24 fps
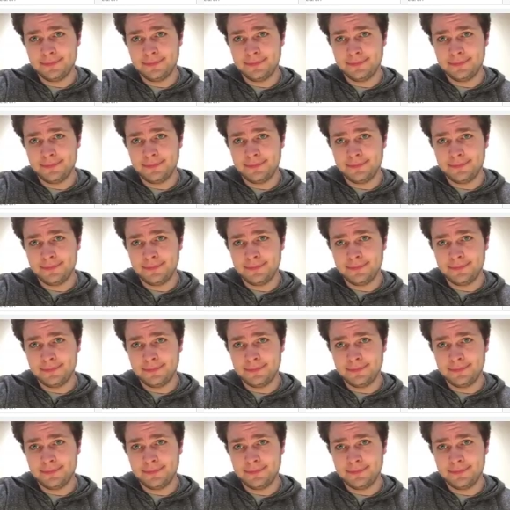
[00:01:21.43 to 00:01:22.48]

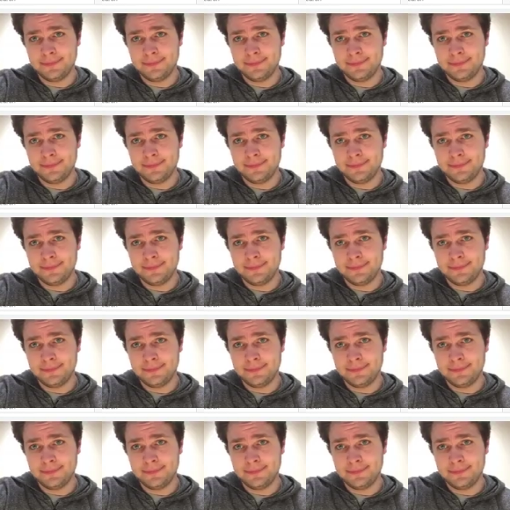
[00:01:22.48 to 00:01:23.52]

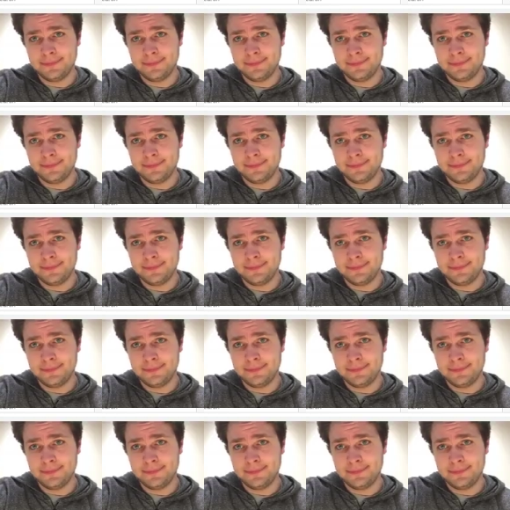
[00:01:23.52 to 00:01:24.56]

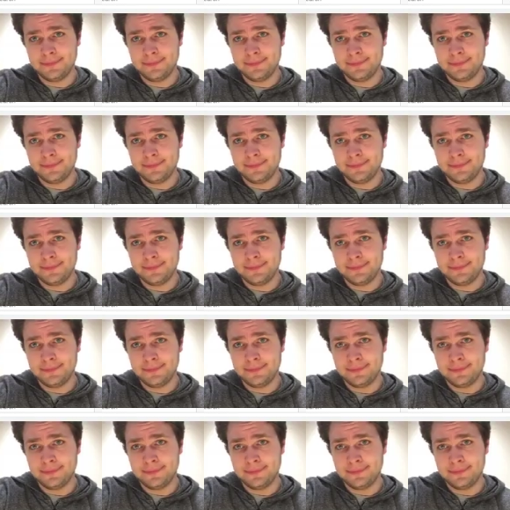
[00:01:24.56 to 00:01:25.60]

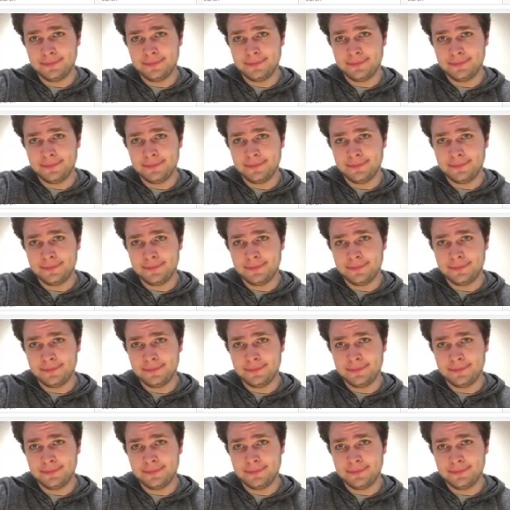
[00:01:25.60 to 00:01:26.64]

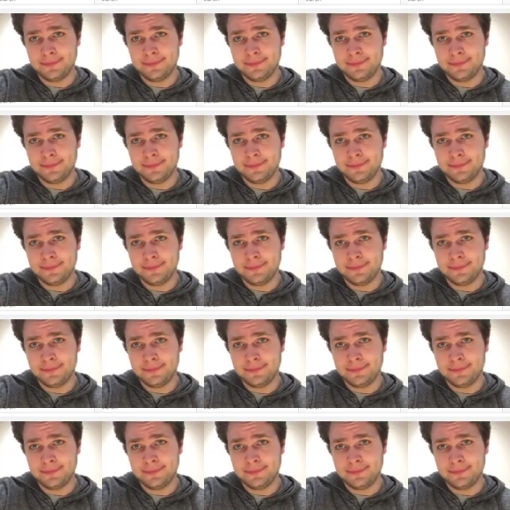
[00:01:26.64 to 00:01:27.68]

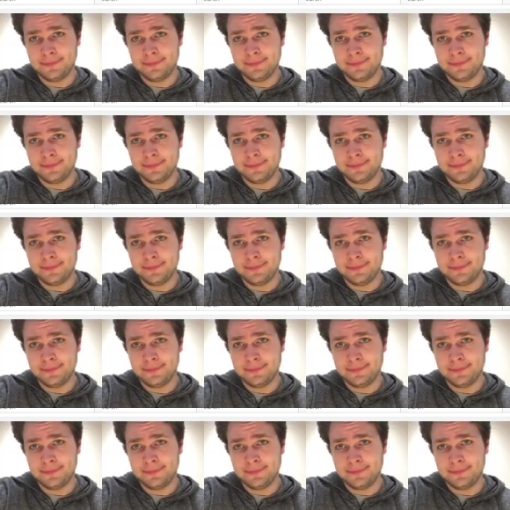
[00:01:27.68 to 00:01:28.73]

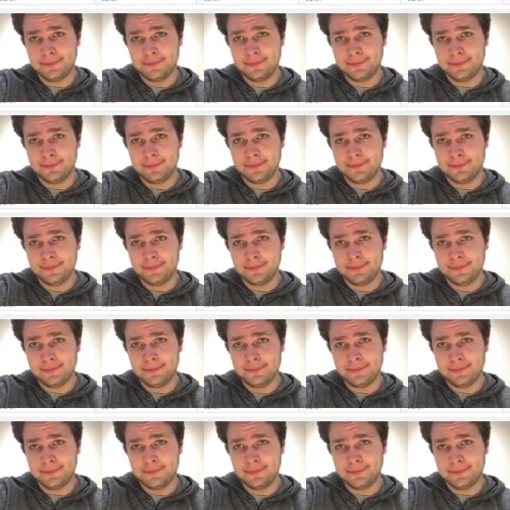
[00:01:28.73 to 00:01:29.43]
(no lip movement)